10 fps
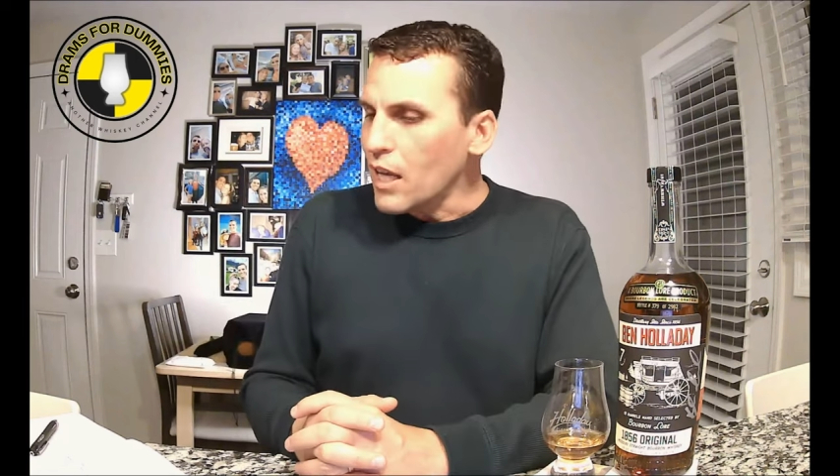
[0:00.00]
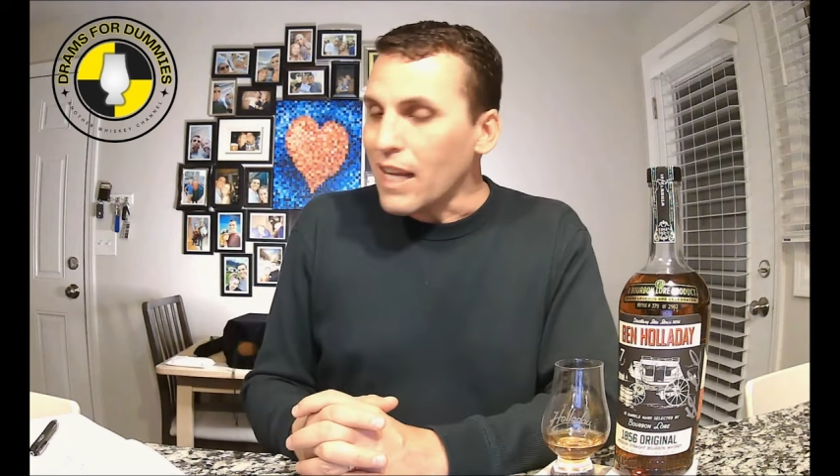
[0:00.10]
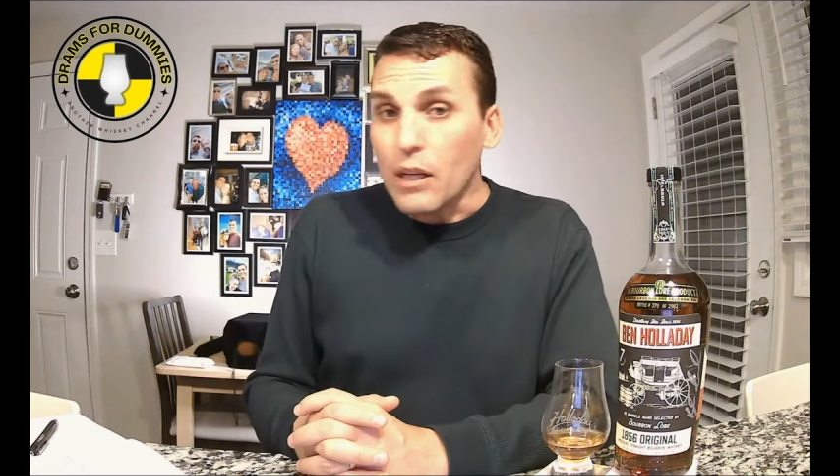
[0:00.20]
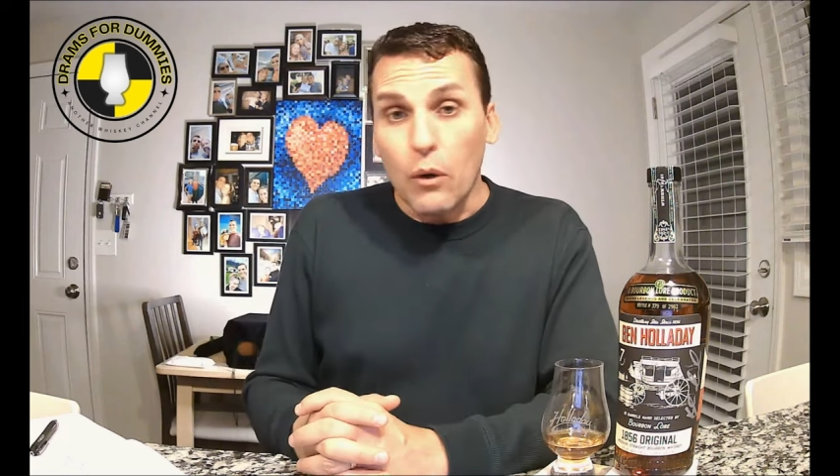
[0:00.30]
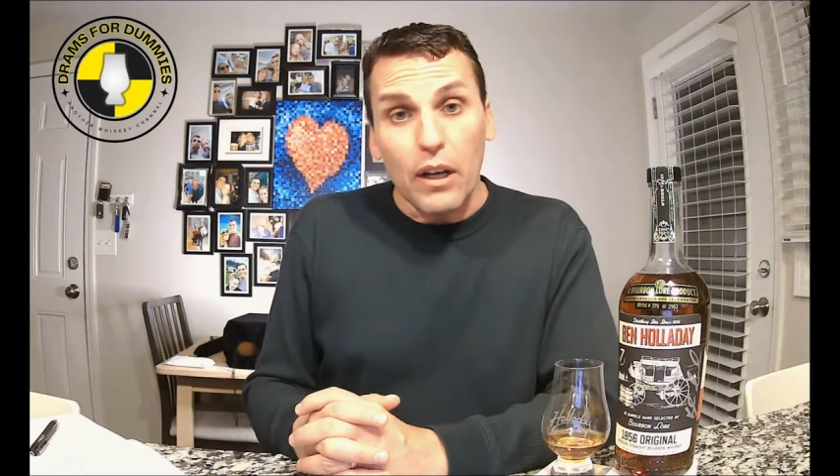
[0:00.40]

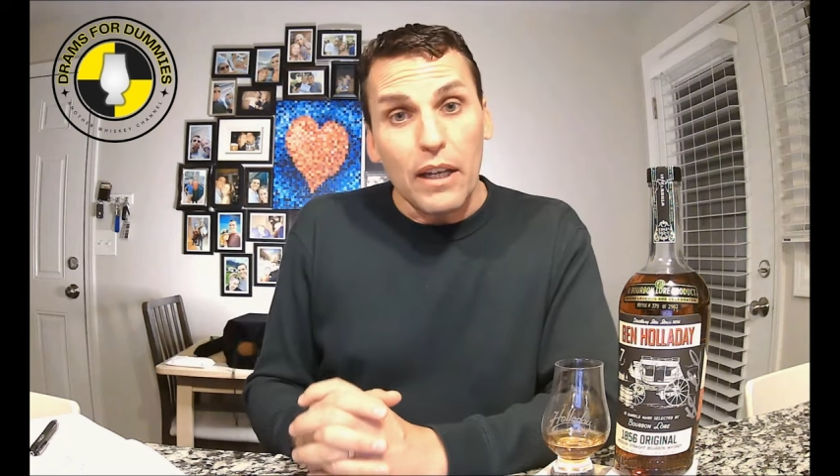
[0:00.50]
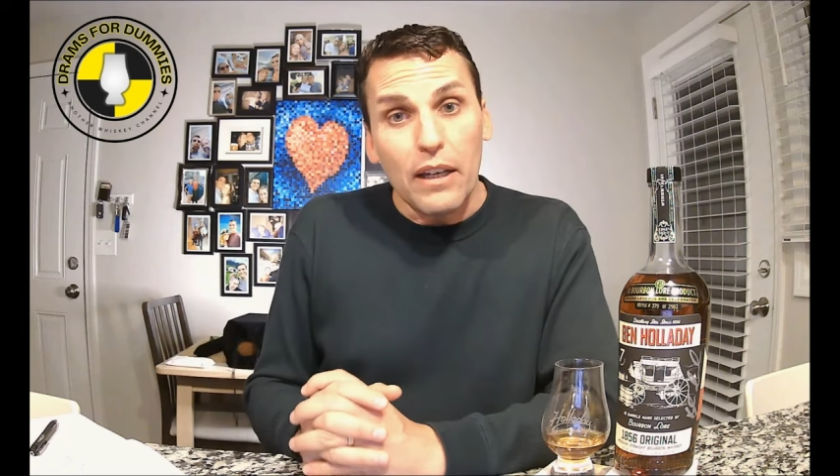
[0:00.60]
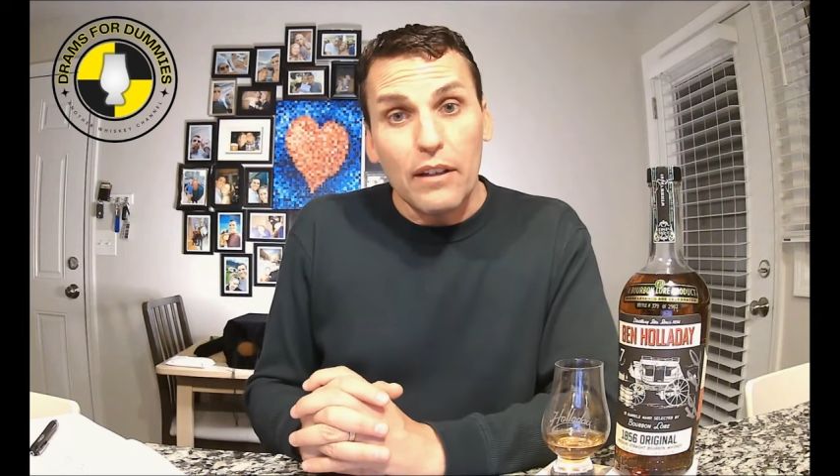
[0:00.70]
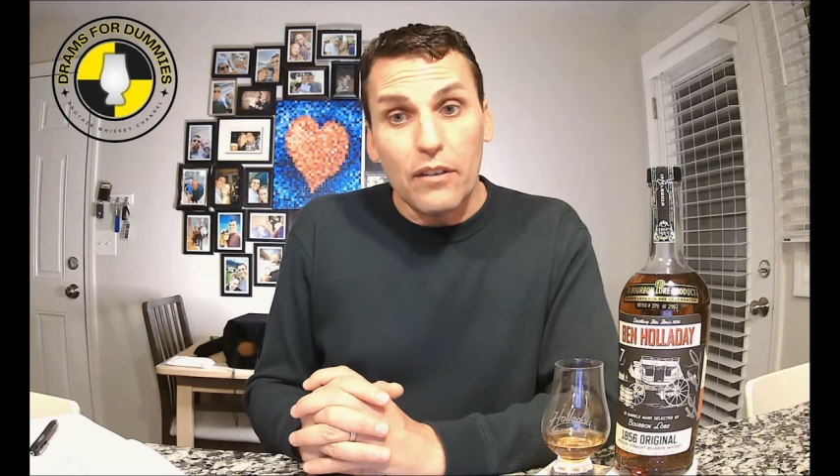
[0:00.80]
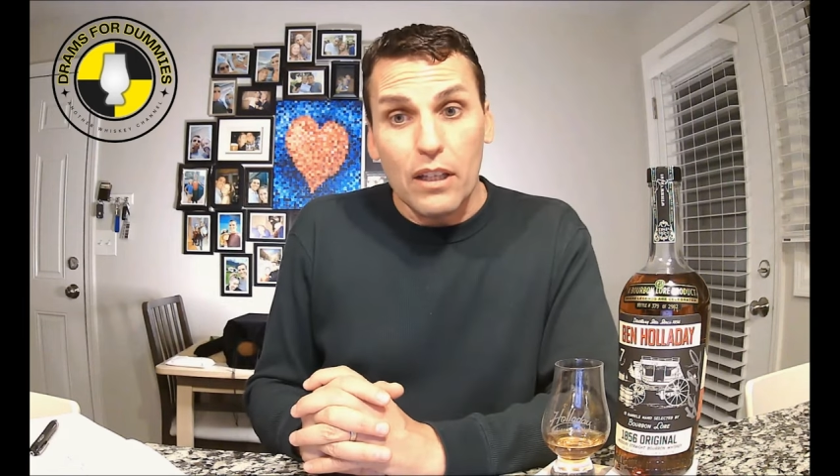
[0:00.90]
Anyway,
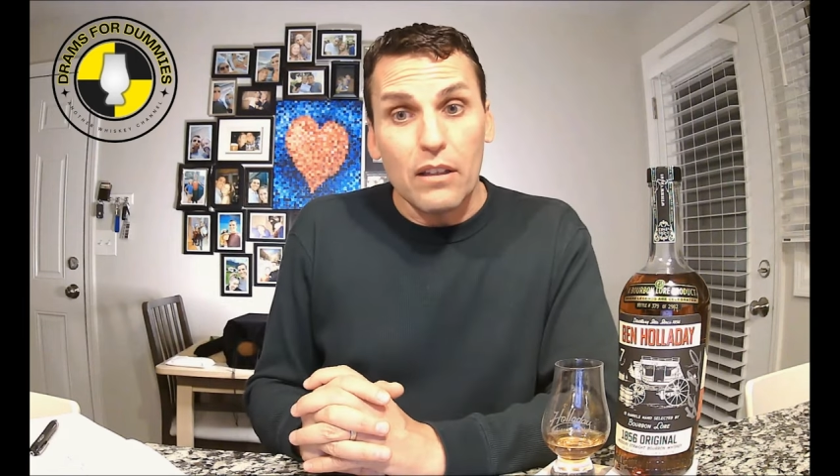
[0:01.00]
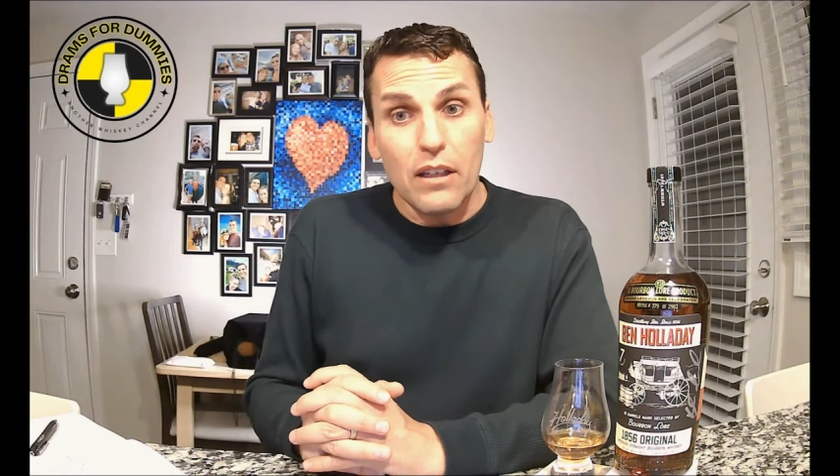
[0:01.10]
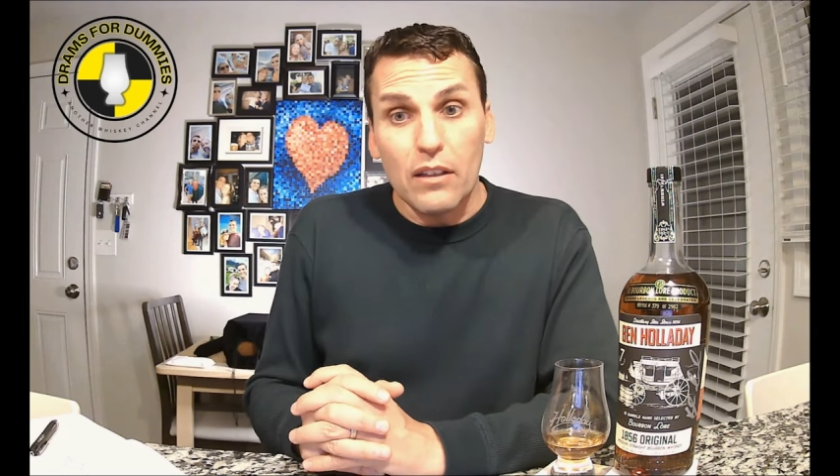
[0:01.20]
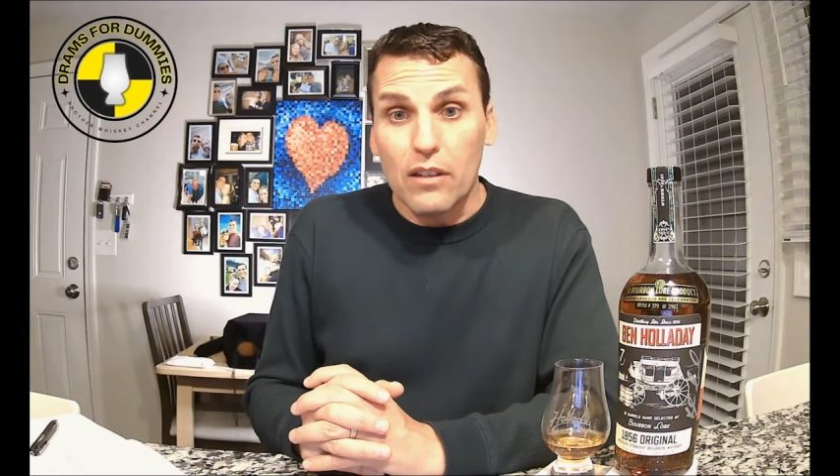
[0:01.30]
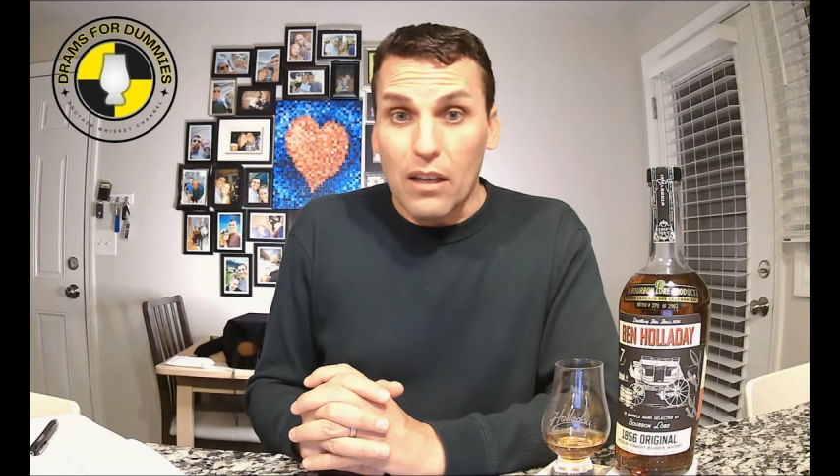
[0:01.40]
is that
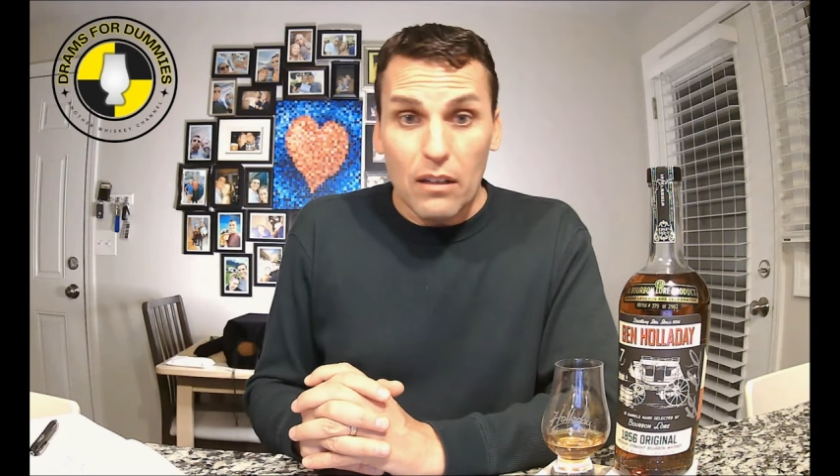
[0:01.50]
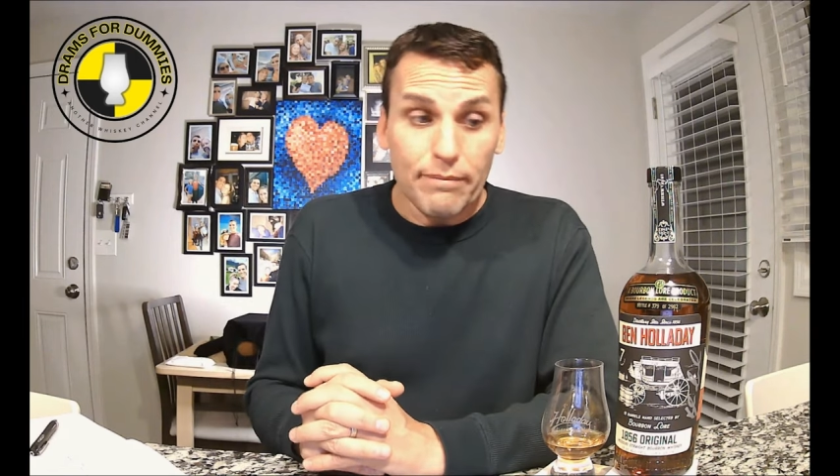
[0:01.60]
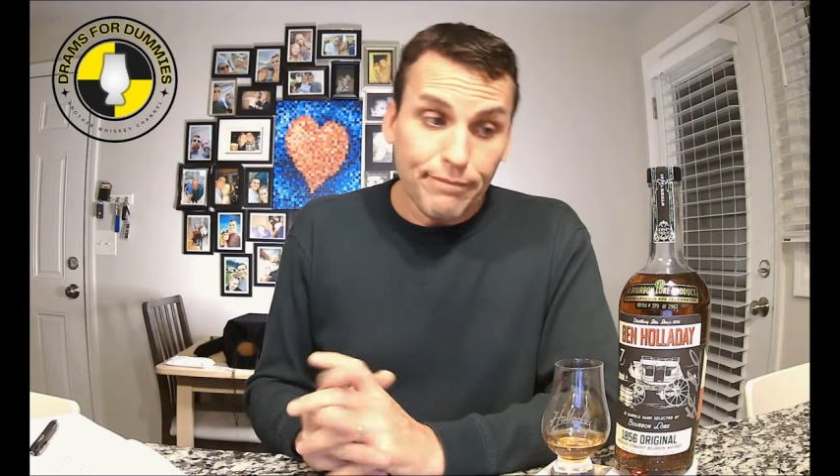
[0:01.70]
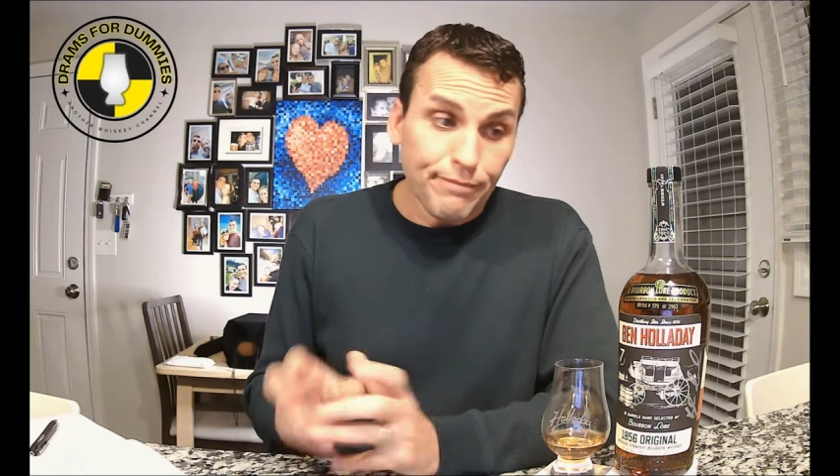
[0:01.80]
is that